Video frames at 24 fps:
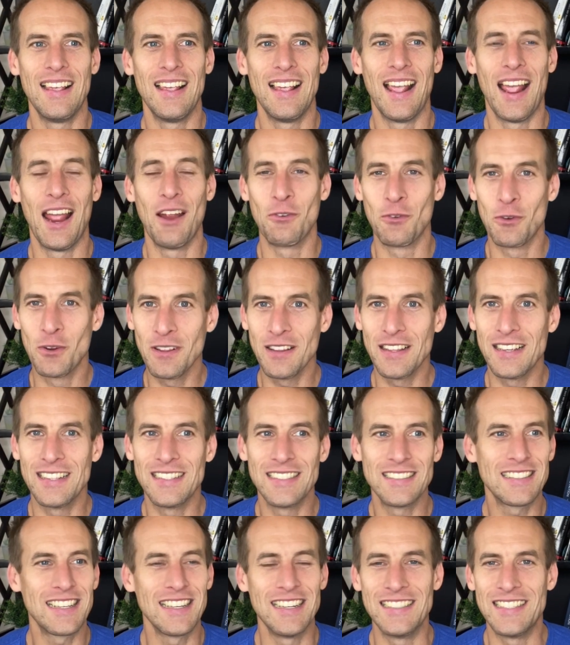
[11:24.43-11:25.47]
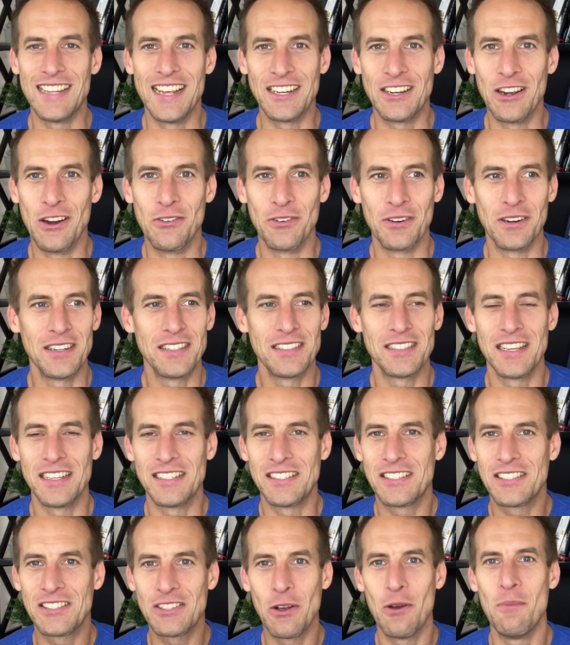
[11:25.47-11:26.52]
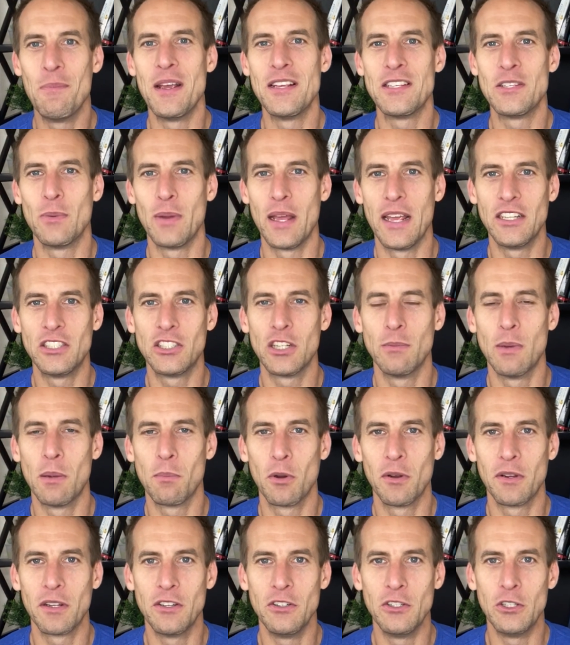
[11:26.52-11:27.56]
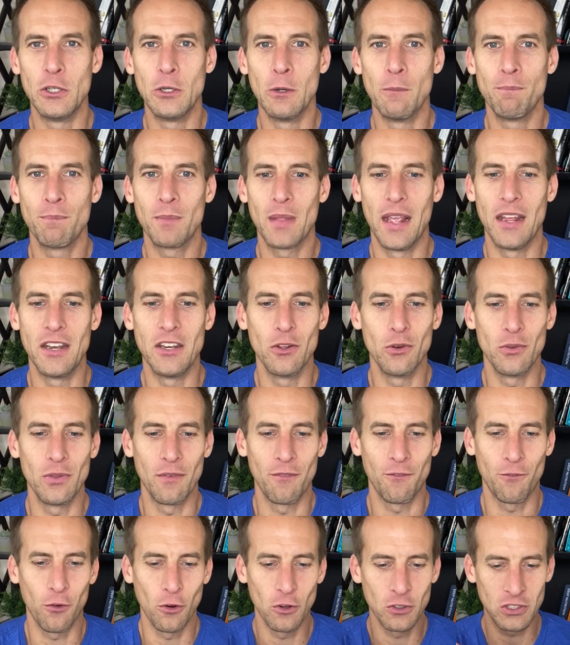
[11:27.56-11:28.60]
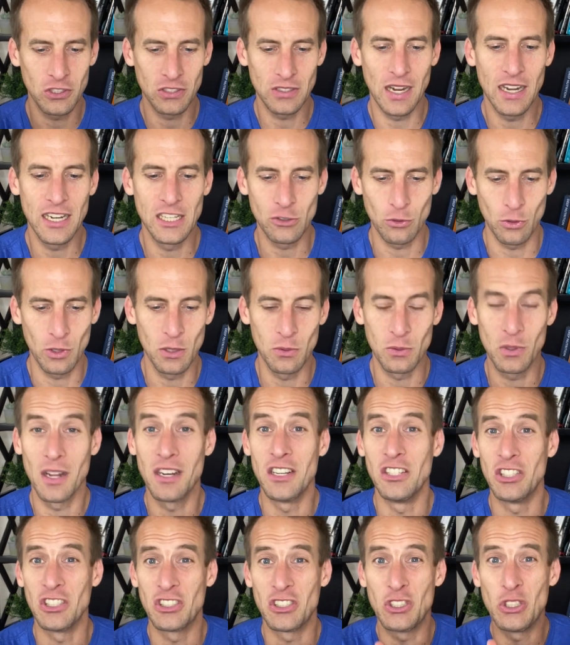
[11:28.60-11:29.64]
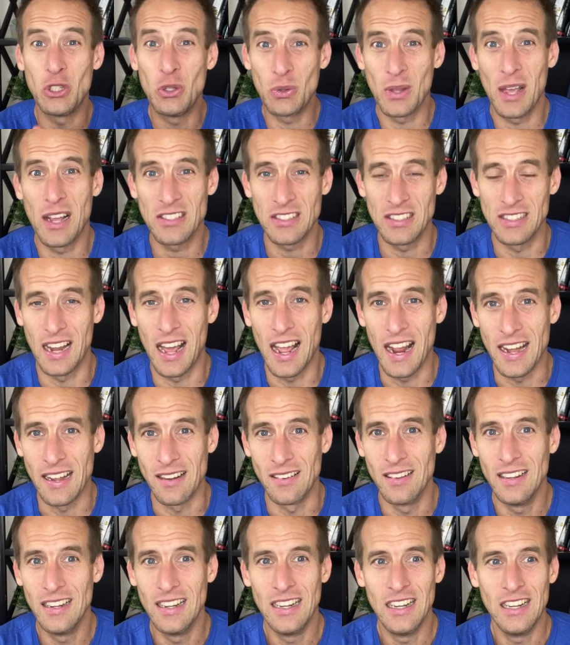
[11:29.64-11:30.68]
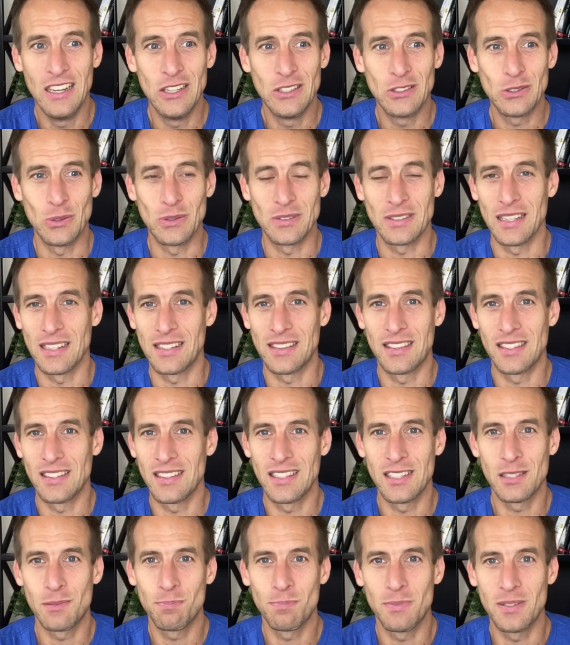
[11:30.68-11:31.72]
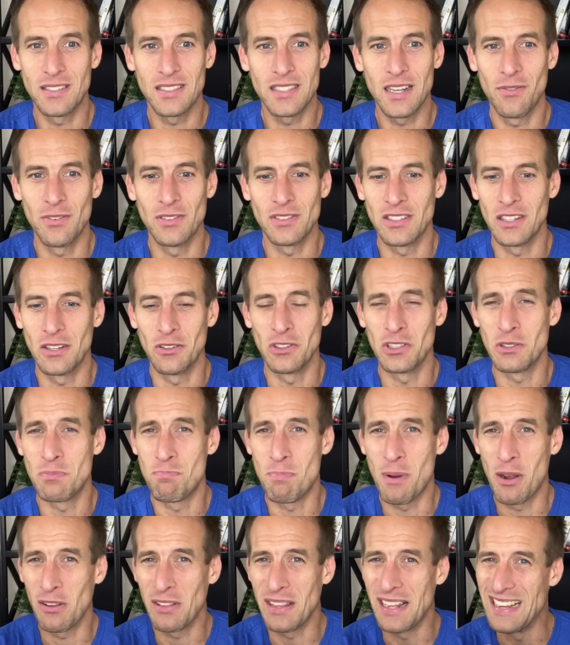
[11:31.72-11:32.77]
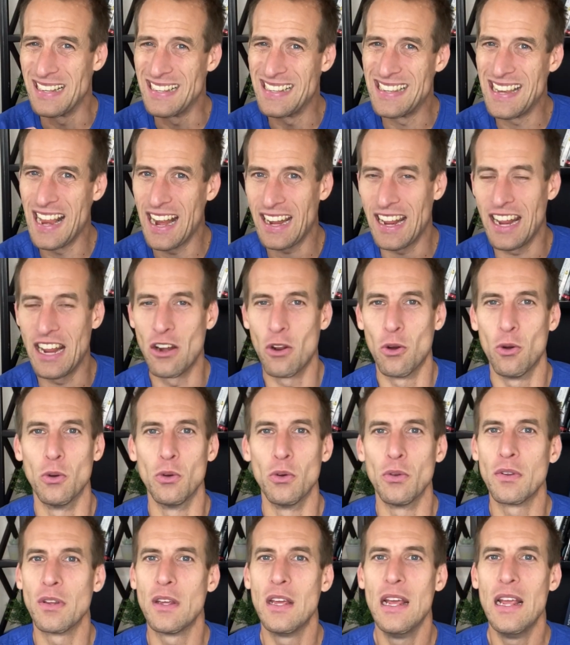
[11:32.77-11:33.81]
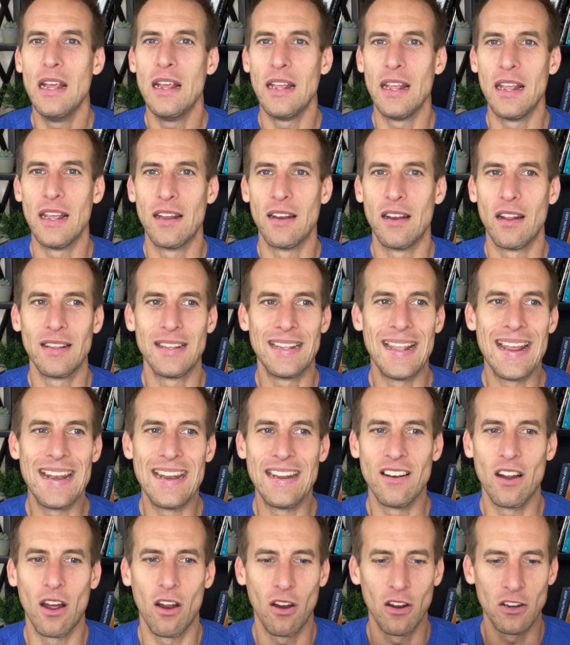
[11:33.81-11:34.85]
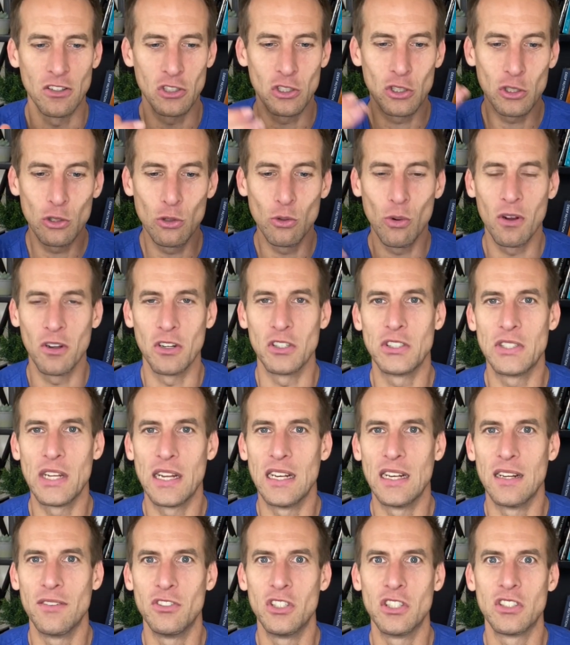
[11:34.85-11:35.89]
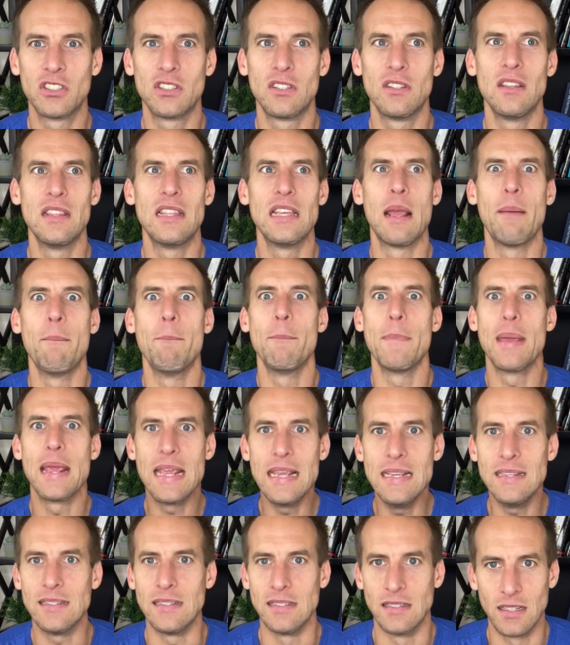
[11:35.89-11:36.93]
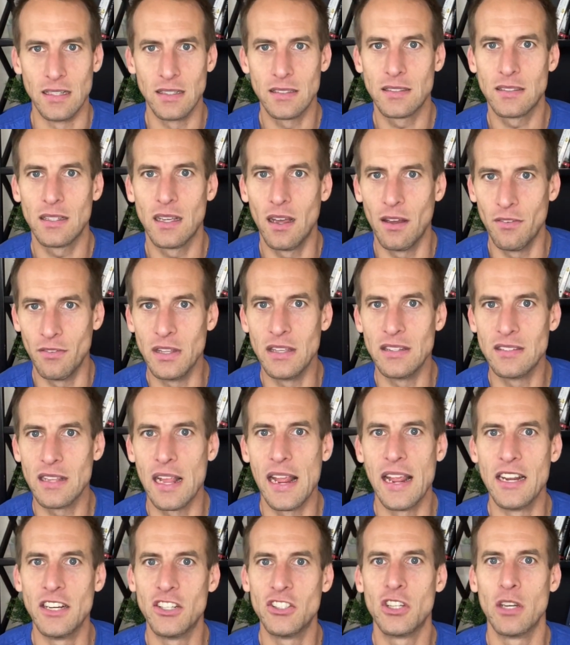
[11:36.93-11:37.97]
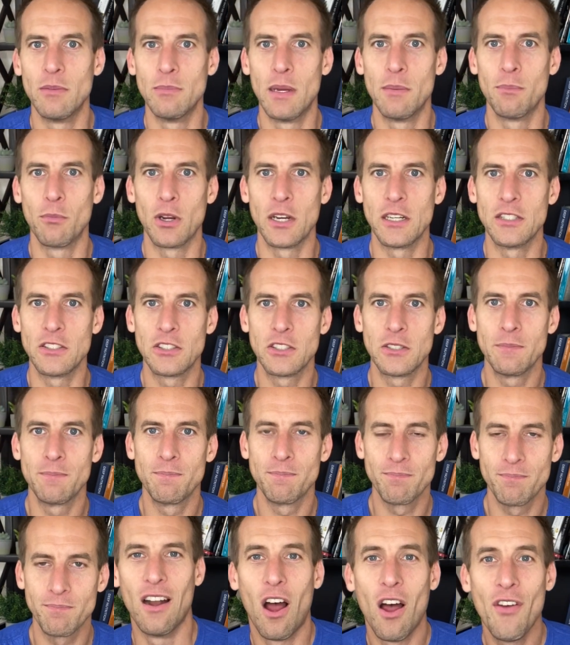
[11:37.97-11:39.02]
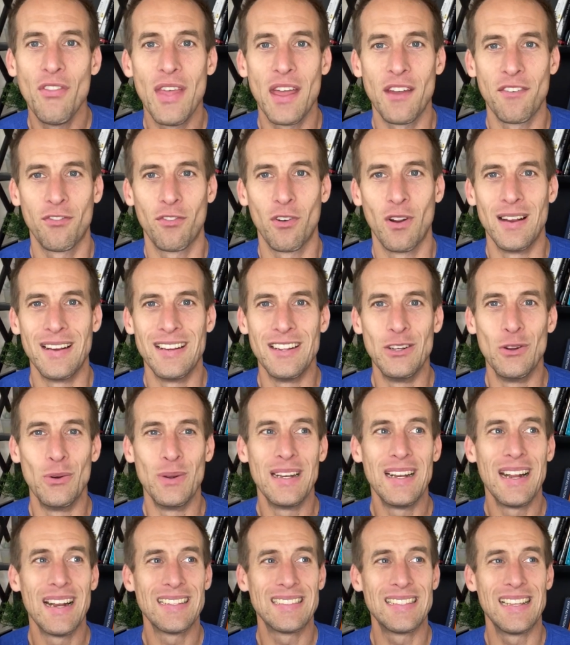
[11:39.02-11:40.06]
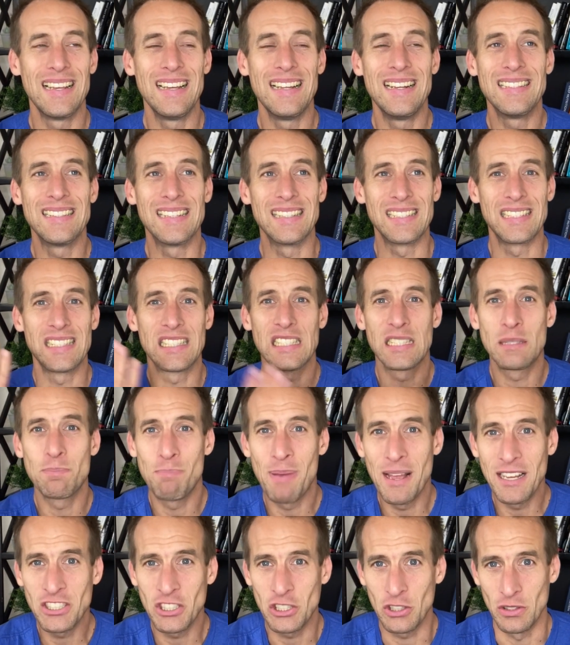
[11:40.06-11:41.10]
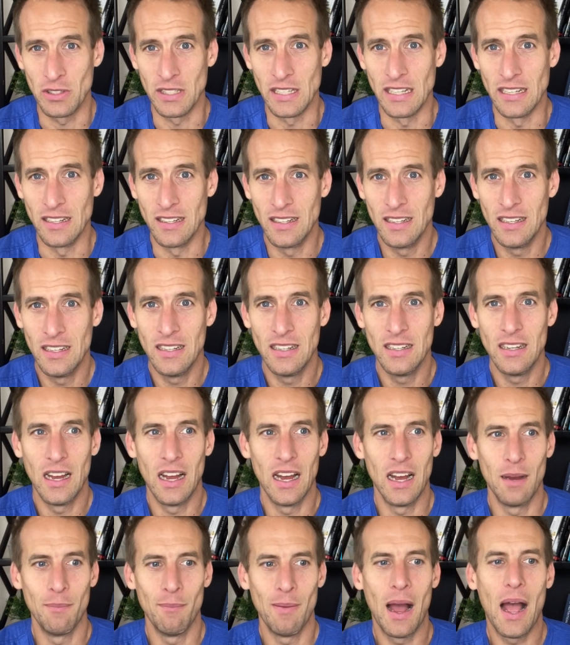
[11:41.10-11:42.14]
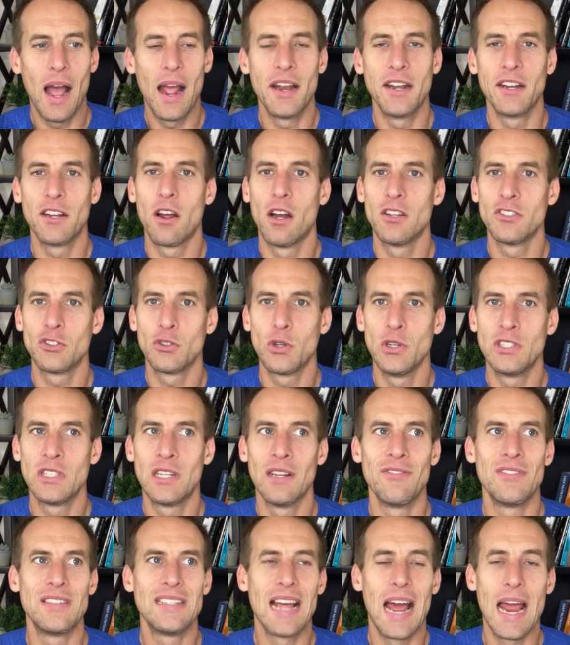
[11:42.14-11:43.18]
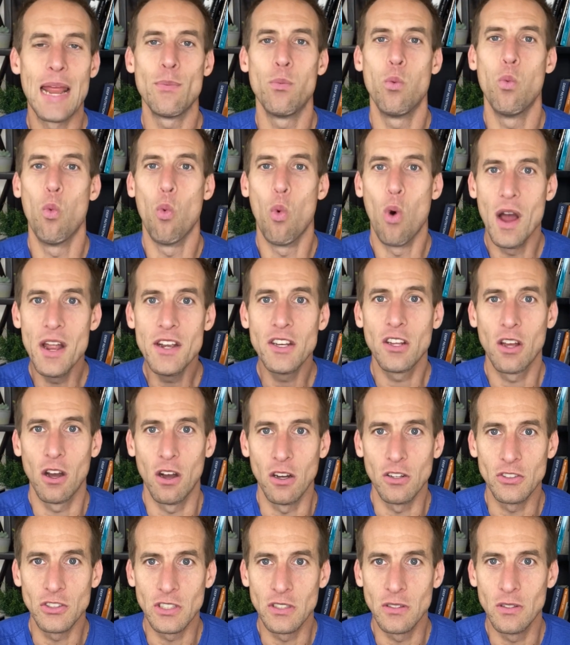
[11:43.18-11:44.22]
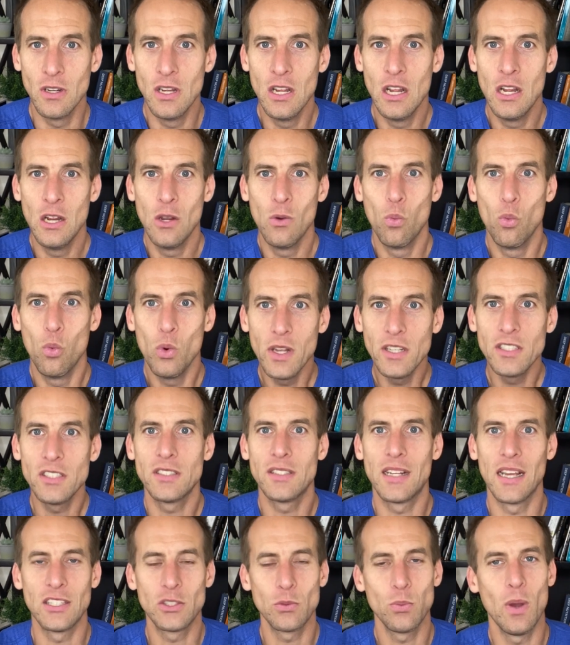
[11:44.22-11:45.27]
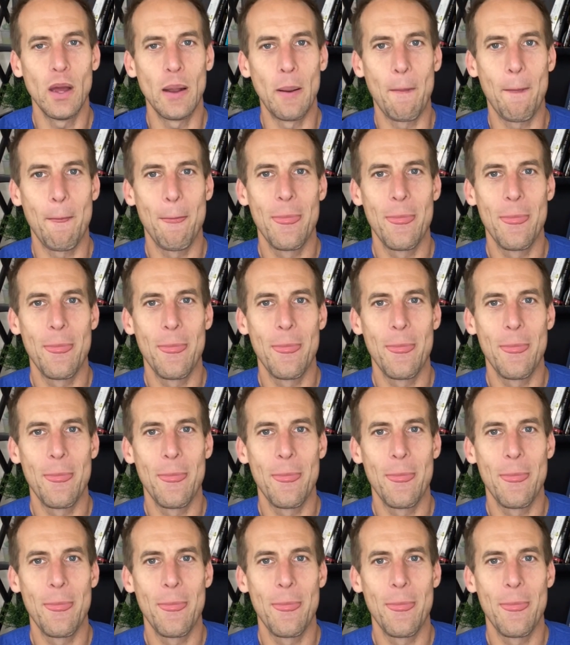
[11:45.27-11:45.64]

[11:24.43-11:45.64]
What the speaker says: it really is going to take over. It's so amazing what eggshell membrane can do. And the first studies really were done in just 2009. So it's like this stuff is just barely a decade old in gaining a true understanding of just the amazingness of these eggshell membranes. On that front, it is especially high in a concentration of type 1 collagen, which, guess what?